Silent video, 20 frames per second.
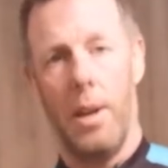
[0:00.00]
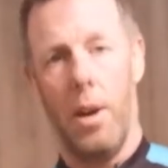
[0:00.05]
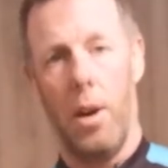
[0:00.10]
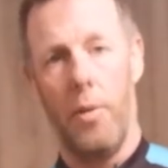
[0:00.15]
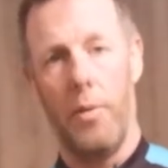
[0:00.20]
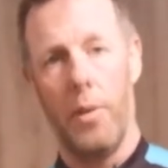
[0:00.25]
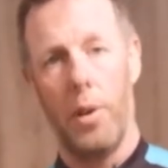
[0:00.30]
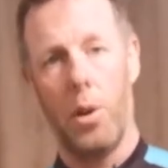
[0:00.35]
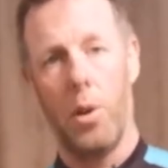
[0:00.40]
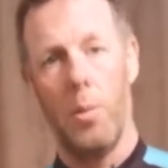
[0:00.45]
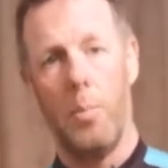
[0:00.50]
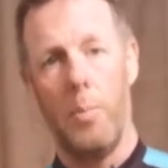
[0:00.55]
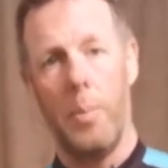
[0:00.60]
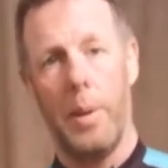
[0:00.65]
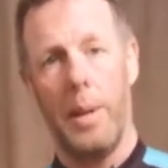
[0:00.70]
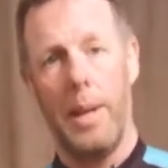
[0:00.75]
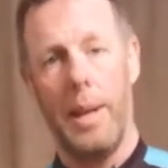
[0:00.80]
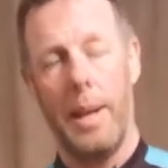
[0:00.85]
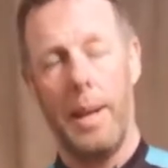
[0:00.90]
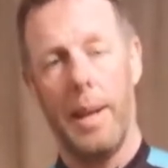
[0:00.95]
of the
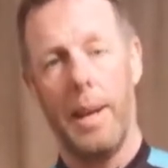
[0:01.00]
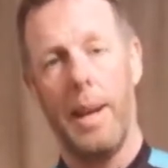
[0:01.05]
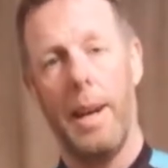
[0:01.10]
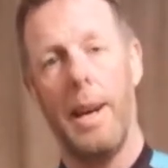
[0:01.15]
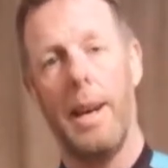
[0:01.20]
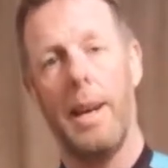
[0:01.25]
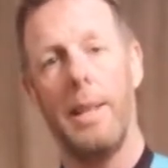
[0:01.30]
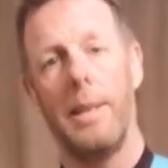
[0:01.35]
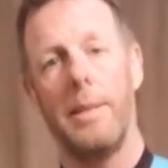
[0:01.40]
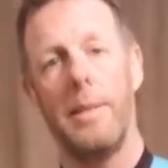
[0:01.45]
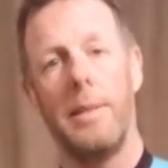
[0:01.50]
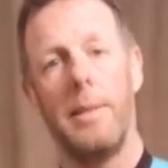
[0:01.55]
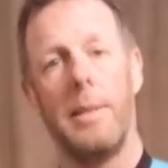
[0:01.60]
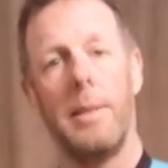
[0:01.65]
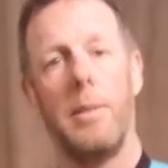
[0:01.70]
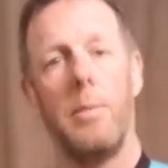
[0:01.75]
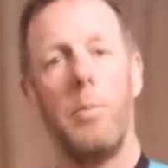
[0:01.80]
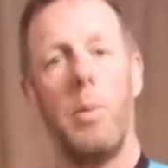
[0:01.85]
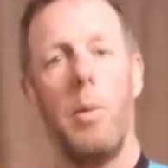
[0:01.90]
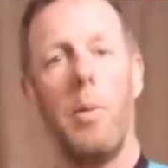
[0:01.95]
company, and
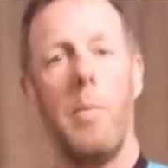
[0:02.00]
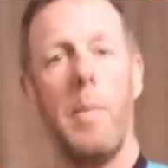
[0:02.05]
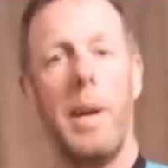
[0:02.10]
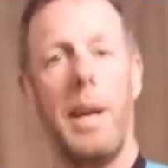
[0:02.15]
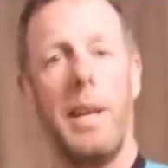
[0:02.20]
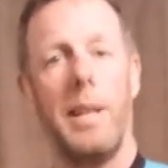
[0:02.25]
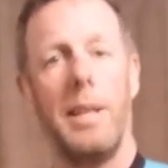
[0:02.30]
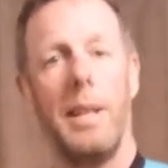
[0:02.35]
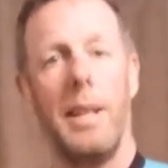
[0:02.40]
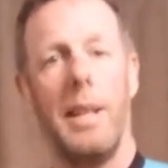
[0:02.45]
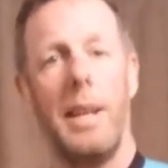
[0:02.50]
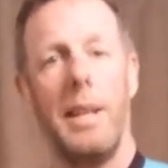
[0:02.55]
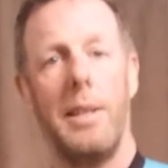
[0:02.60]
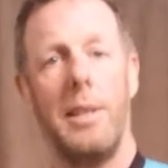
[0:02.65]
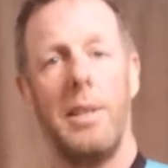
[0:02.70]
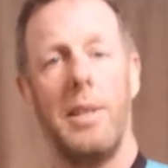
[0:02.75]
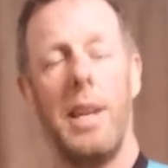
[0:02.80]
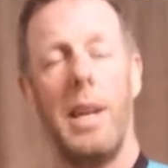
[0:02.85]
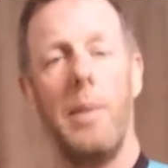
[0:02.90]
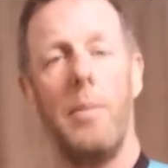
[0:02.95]
we were making the
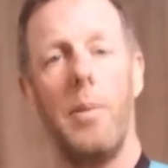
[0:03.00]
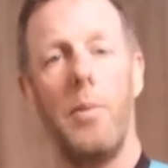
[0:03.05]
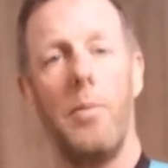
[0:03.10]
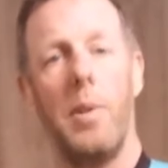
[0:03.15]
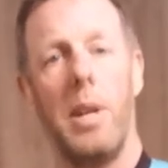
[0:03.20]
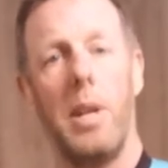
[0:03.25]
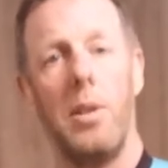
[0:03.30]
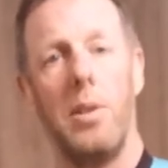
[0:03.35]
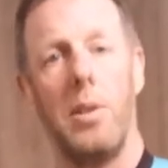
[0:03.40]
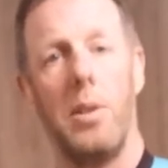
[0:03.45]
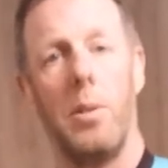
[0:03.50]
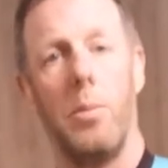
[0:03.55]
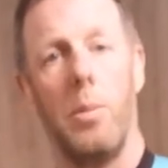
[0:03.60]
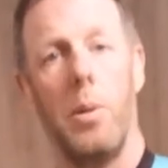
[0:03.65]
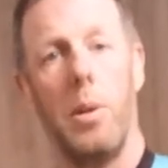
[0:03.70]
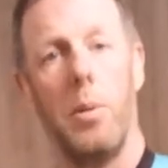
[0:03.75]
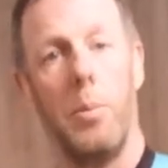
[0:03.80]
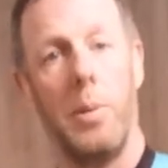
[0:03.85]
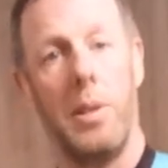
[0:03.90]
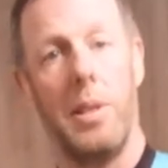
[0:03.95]
lightest helmet range in the
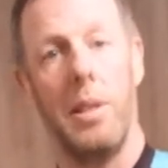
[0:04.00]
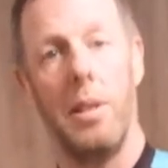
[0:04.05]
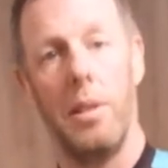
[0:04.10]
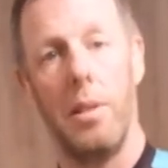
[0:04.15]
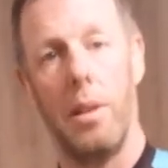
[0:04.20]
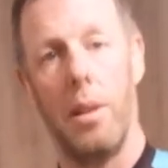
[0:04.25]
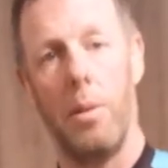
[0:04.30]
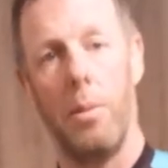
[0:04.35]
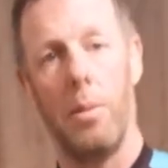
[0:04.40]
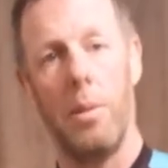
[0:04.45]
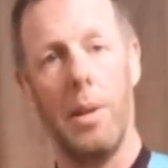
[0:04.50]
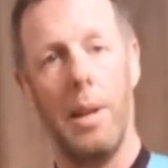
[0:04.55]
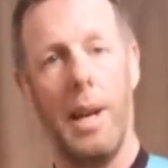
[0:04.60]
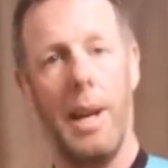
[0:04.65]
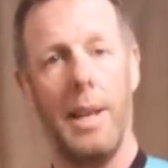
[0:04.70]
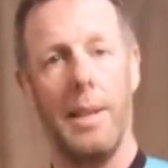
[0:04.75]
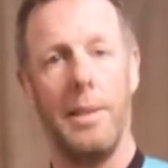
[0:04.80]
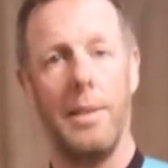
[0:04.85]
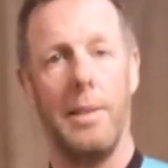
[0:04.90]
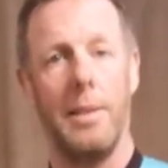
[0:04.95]
world. We still do,
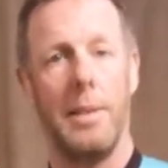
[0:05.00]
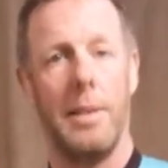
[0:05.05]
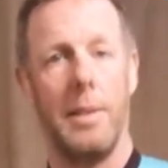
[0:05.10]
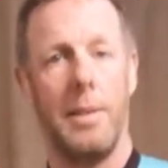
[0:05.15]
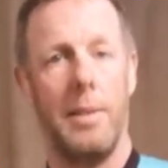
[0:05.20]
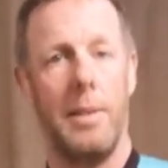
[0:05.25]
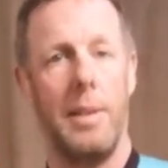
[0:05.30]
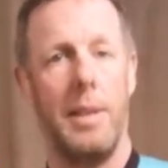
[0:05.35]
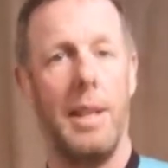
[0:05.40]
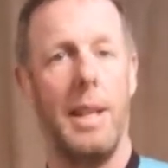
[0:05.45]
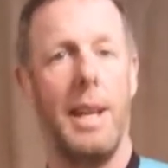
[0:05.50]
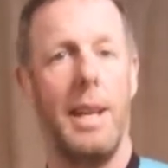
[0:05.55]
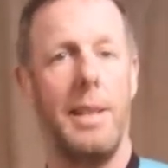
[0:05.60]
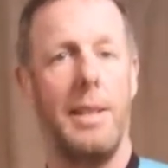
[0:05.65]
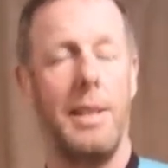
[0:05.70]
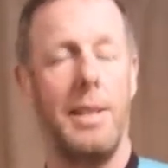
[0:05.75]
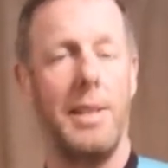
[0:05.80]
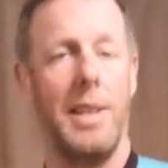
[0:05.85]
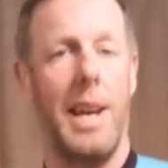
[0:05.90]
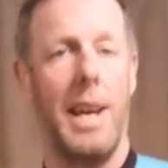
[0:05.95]
and the
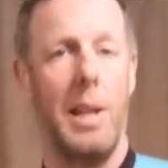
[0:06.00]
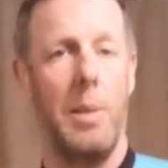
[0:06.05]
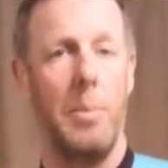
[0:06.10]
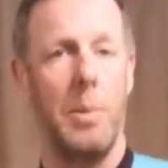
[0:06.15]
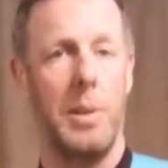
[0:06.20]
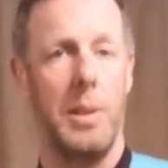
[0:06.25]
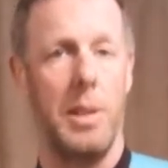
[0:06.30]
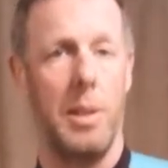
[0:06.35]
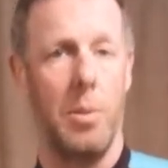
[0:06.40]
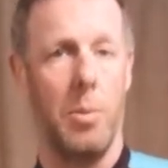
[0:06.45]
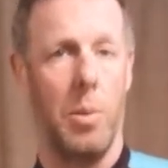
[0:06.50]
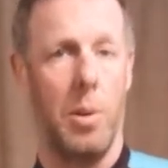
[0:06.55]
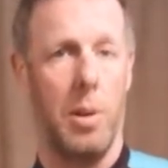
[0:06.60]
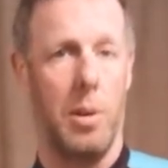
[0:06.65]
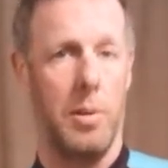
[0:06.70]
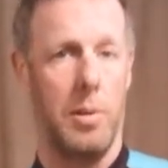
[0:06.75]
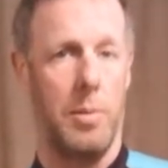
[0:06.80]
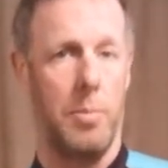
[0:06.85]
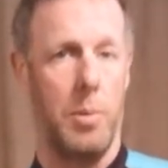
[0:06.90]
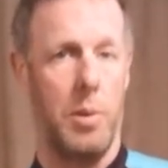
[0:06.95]
lightest helmet in the
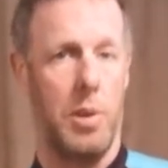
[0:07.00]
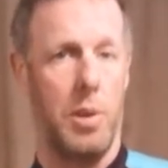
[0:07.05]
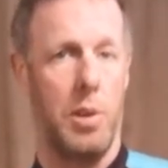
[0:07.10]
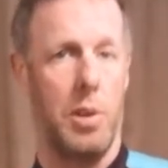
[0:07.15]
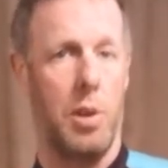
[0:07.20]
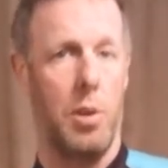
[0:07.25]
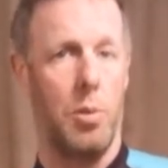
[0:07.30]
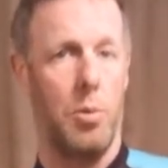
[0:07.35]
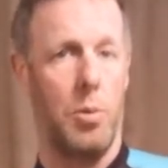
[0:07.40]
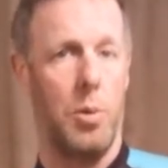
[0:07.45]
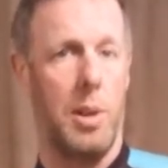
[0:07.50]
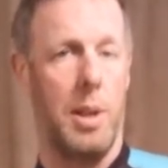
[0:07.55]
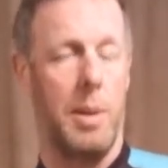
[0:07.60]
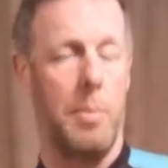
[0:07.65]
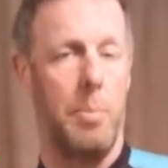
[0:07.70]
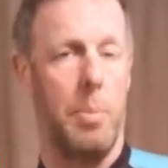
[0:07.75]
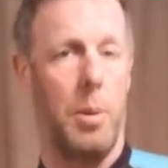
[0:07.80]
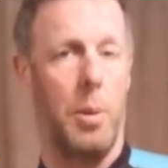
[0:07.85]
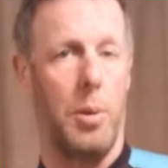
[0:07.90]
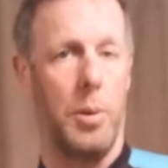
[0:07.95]
world, which is the
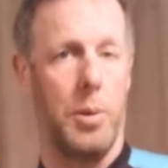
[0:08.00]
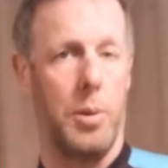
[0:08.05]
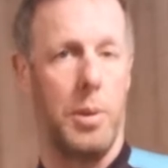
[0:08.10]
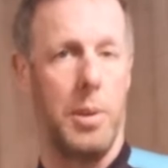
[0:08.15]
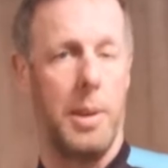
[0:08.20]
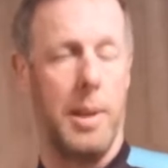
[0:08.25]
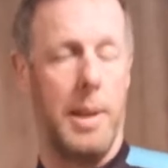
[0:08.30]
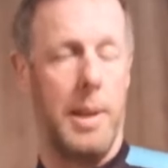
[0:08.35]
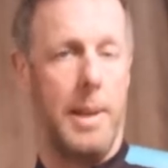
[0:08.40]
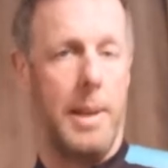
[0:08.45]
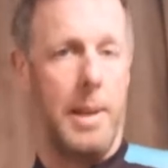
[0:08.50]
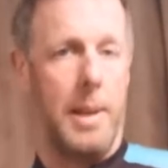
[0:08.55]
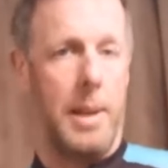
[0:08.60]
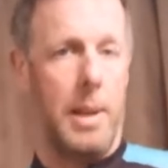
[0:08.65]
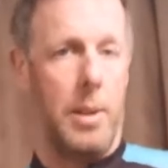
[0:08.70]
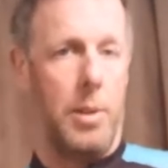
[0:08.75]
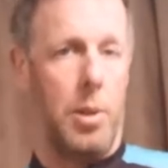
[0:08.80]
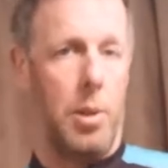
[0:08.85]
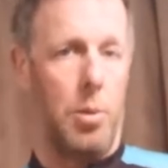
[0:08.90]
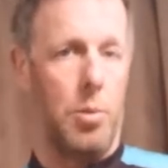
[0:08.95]
Ultralight Plus.
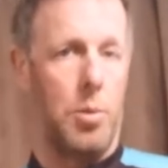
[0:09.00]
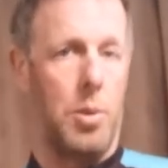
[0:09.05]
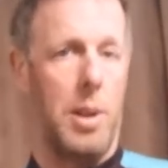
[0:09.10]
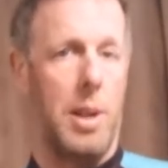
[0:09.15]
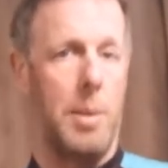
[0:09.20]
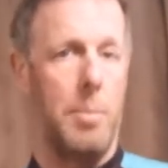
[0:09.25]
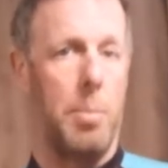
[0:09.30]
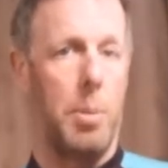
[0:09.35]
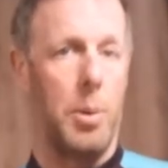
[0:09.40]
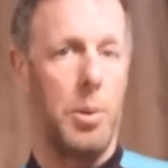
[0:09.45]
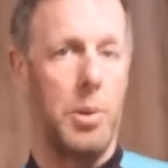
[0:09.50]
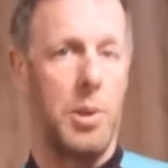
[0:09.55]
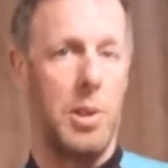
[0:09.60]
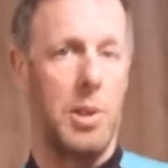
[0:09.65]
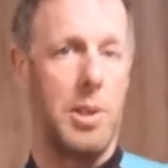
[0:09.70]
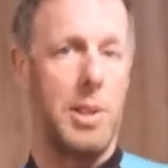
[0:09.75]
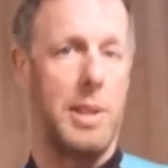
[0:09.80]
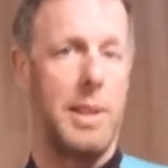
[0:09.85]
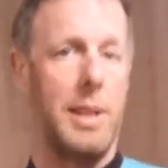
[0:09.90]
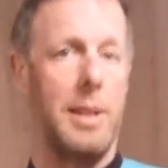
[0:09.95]
The Ultralight Plus is
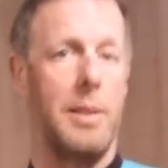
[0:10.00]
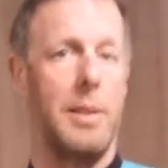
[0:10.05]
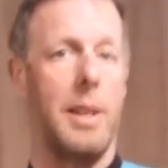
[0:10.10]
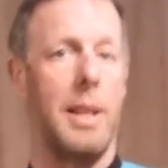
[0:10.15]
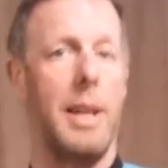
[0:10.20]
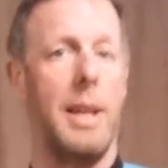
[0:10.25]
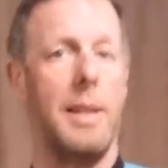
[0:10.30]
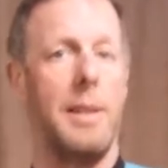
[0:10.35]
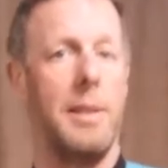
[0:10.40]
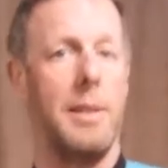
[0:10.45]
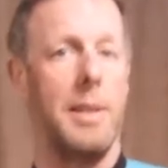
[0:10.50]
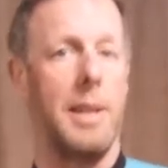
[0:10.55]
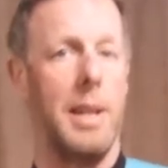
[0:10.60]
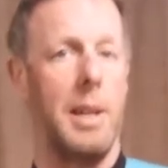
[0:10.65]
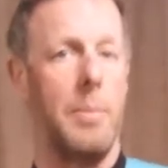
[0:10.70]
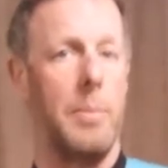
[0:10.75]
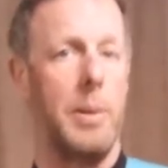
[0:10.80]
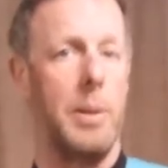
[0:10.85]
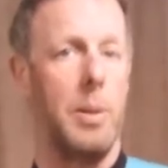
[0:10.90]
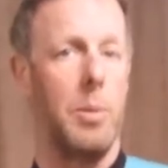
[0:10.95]
still the lightest
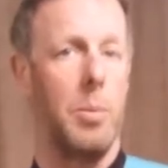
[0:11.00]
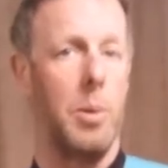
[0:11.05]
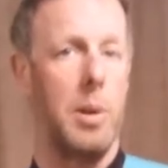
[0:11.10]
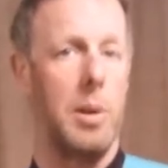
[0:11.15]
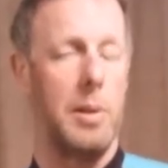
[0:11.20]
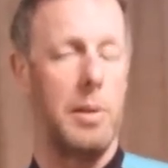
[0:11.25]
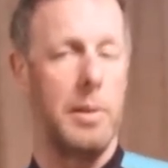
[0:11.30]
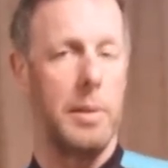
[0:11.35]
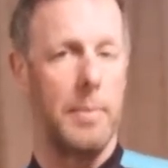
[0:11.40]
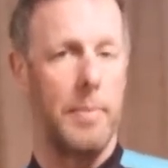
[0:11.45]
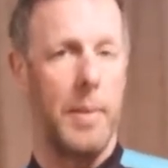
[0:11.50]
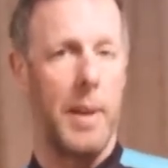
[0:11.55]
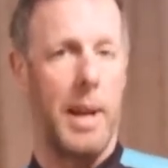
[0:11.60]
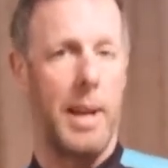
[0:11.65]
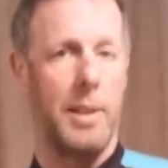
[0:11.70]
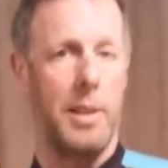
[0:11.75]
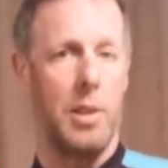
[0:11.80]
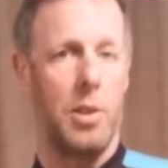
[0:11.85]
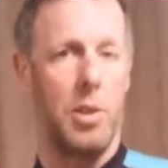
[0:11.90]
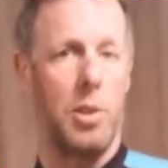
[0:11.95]
helmet in the world,
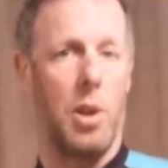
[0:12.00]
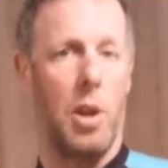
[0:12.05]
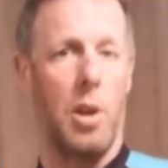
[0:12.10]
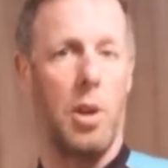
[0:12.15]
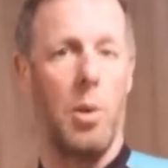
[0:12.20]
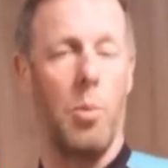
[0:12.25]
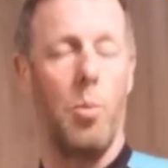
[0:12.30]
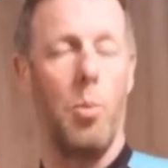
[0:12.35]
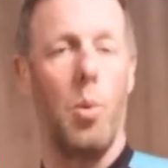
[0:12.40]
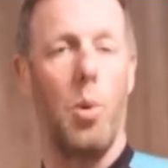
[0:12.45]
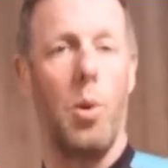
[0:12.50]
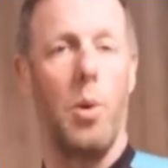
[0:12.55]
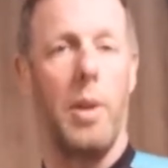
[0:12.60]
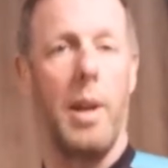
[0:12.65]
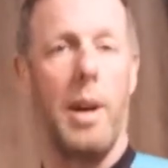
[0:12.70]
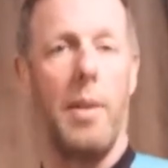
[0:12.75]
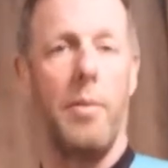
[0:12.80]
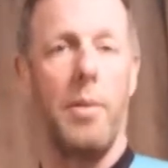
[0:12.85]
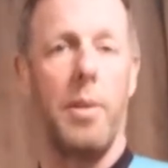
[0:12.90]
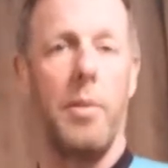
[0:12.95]
and Astana wore
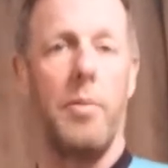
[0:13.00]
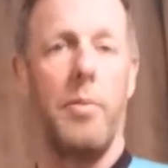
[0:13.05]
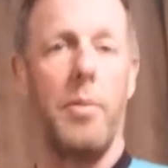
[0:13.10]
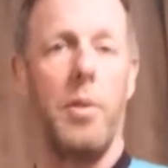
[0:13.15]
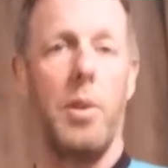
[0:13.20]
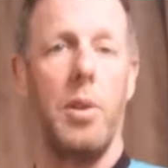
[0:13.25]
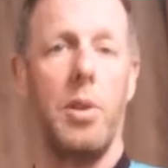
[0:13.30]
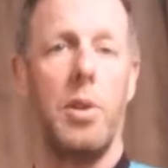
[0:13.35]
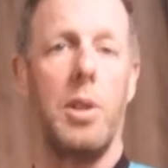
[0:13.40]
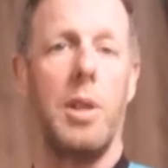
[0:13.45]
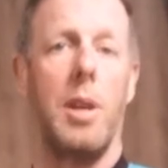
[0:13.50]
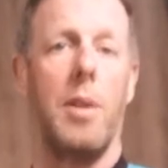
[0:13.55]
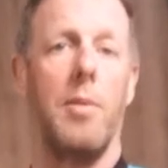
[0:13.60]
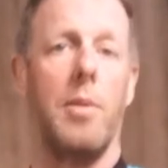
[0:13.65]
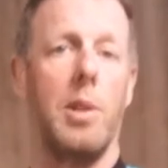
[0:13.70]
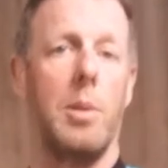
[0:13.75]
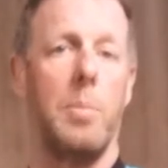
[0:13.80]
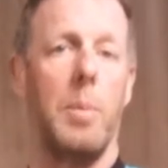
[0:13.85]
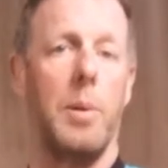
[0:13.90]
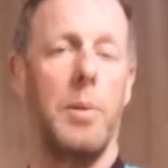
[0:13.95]
that for the first year
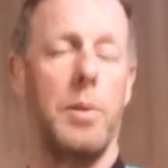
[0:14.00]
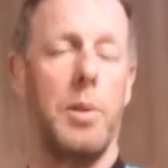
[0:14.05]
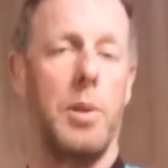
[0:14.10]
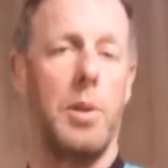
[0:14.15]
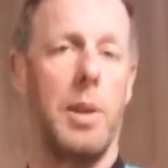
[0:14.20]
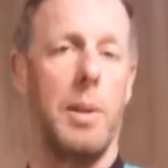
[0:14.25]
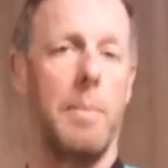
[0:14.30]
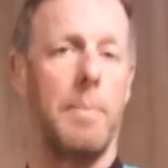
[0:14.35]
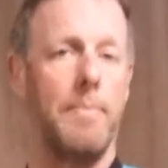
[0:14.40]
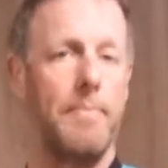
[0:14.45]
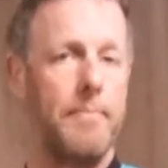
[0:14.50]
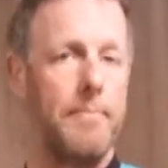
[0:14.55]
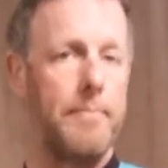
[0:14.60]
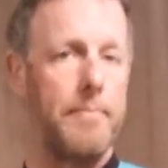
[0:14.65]
of the sponsorship.